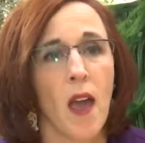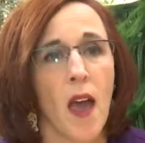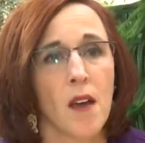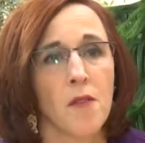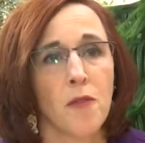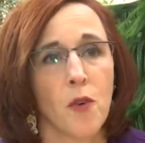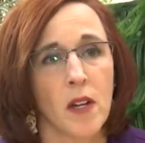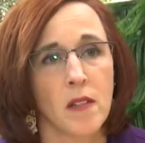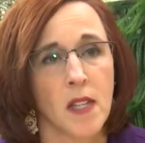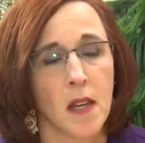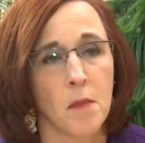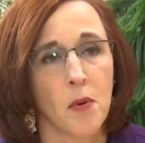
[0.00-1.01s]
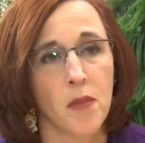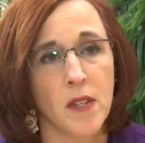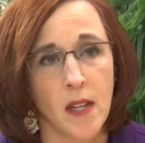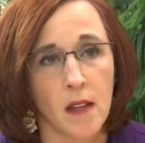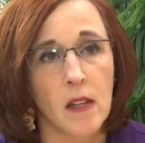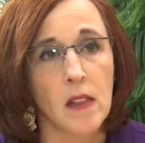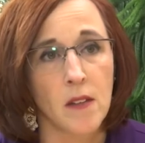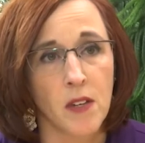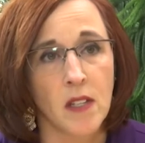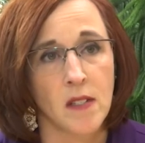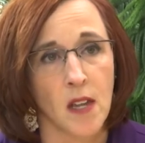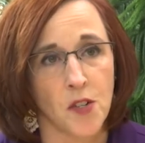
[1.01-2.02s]
have, for example, the Daily
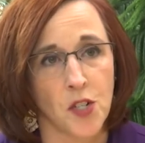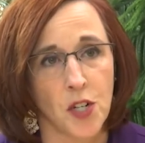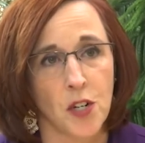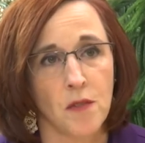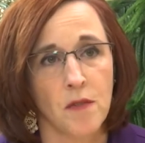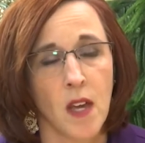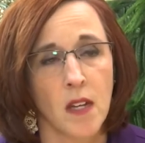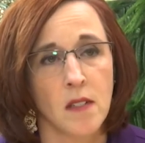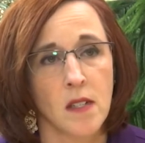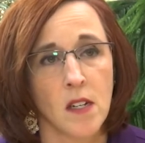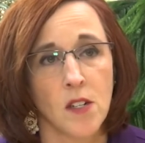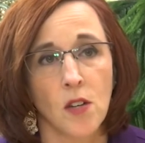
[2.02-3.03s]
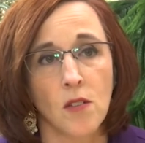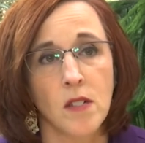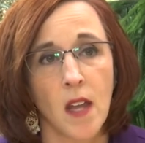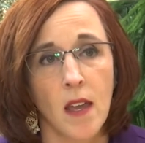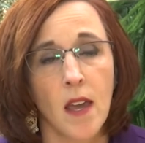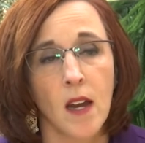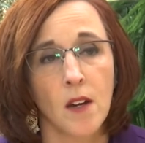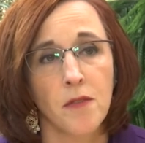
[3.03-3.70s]
Living Center. That is an adult daycare